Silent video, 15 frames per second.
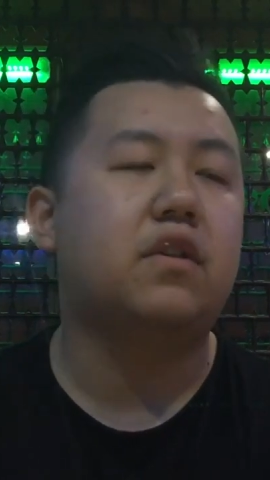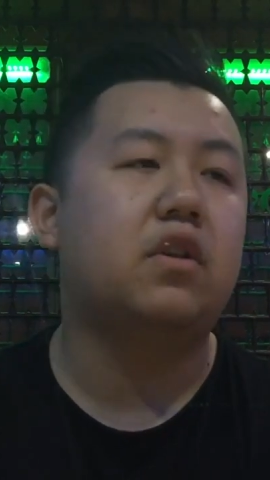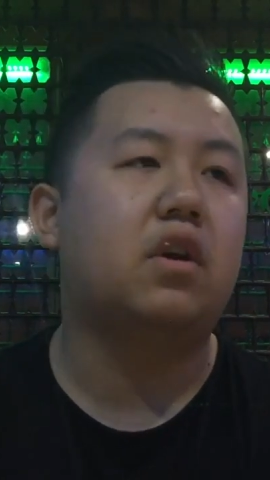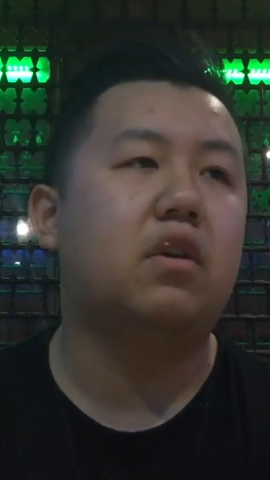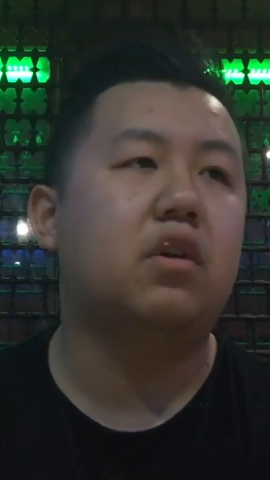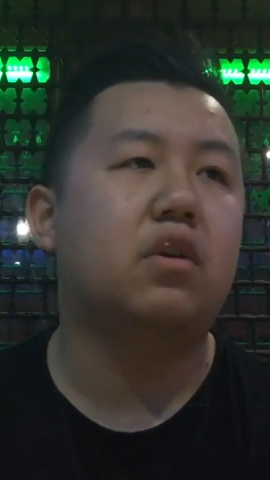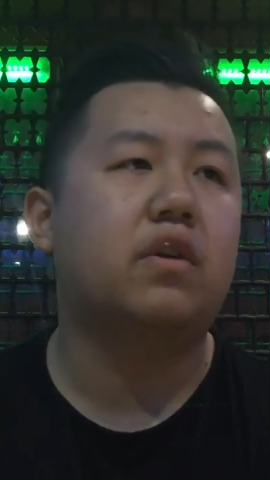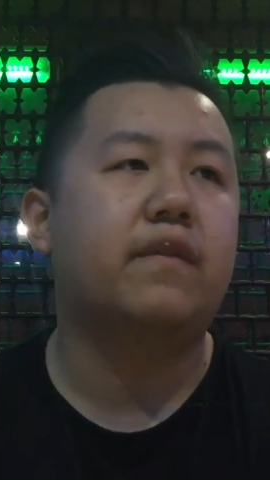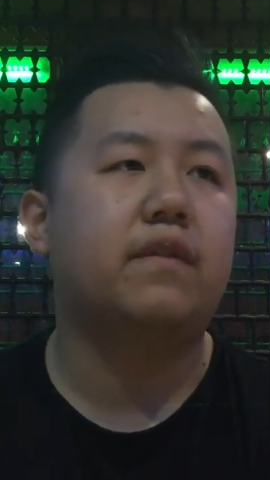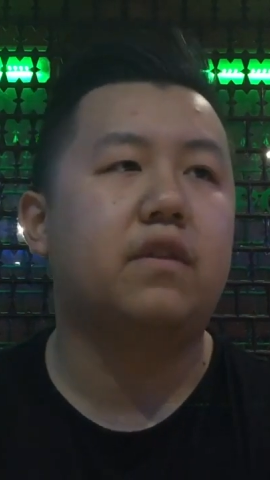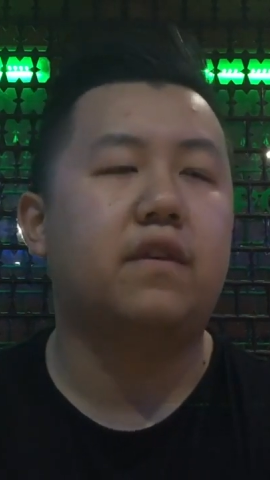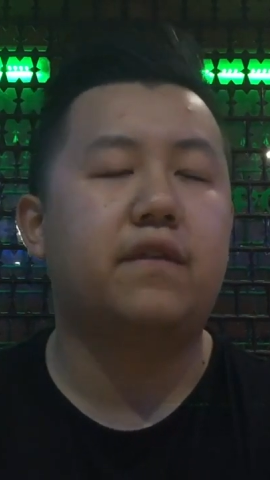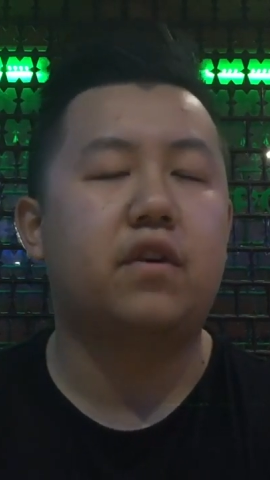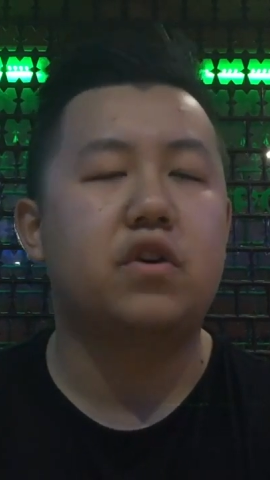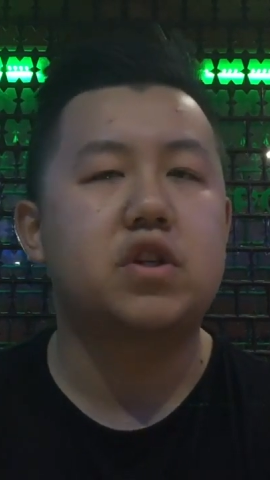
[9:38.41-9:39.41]

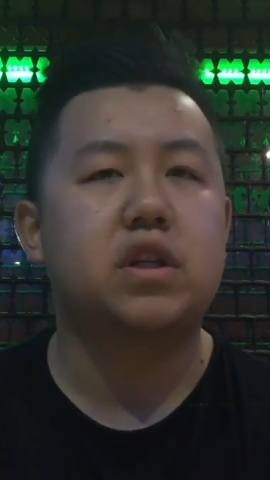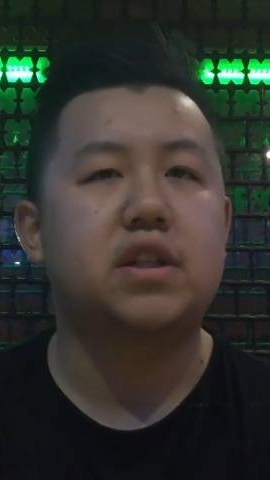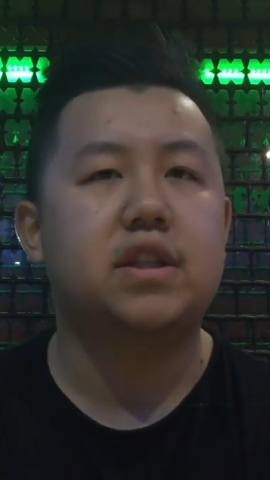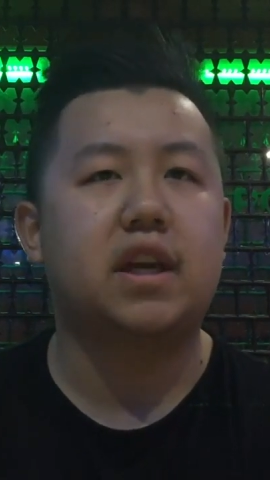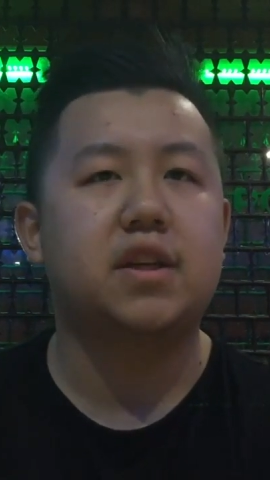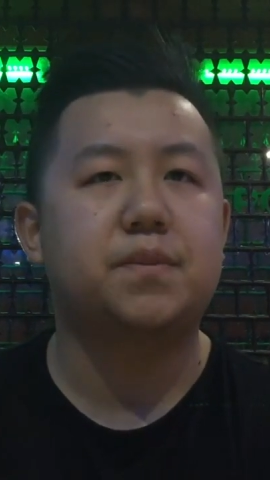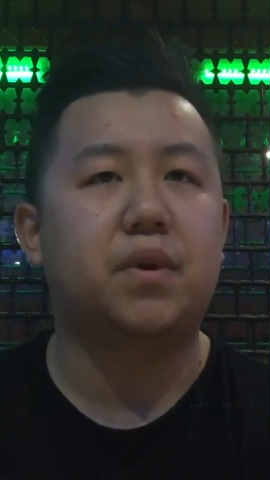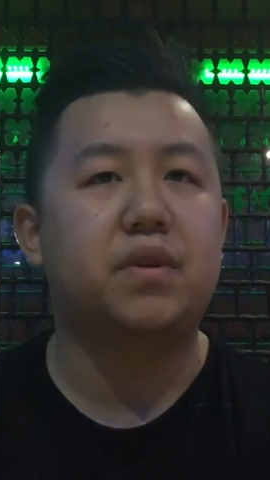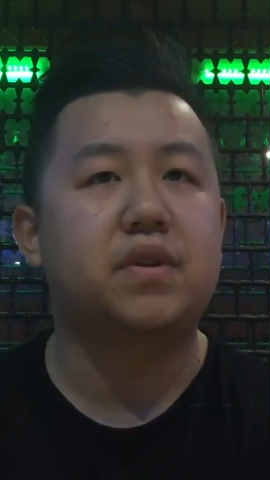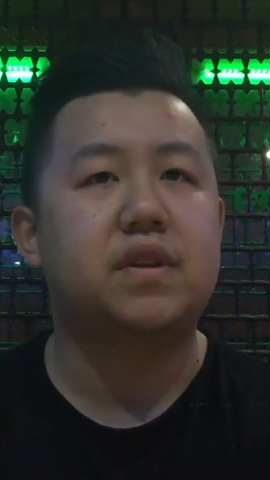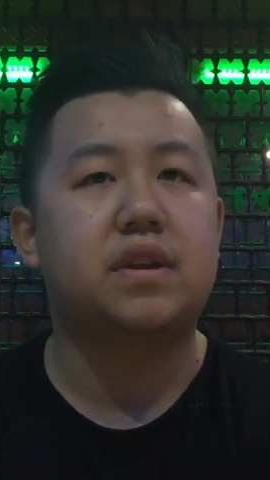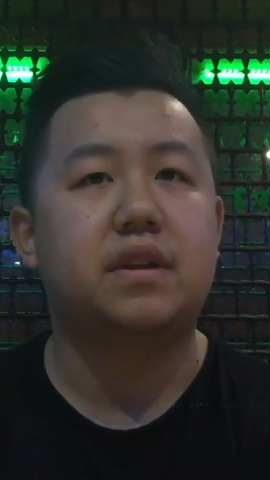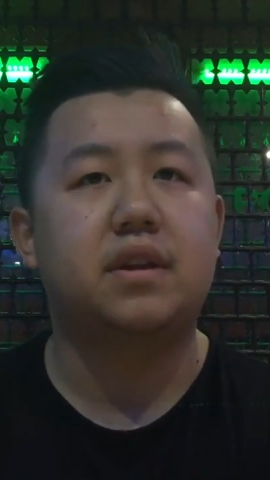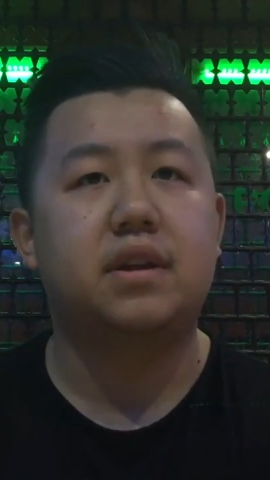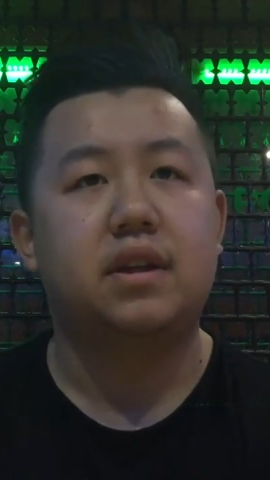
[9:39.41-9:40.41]
not fortunate to get a
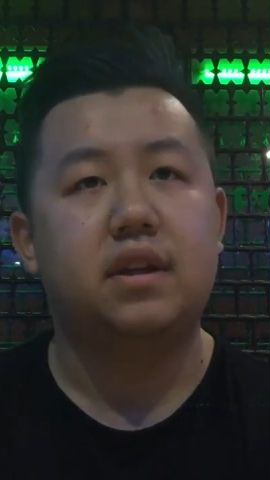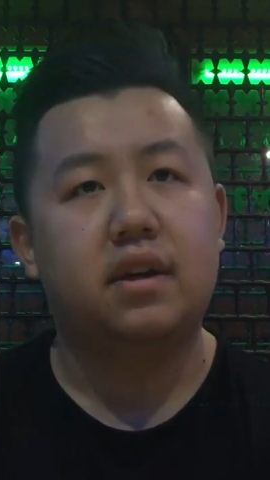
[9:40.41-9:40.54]
sponsor.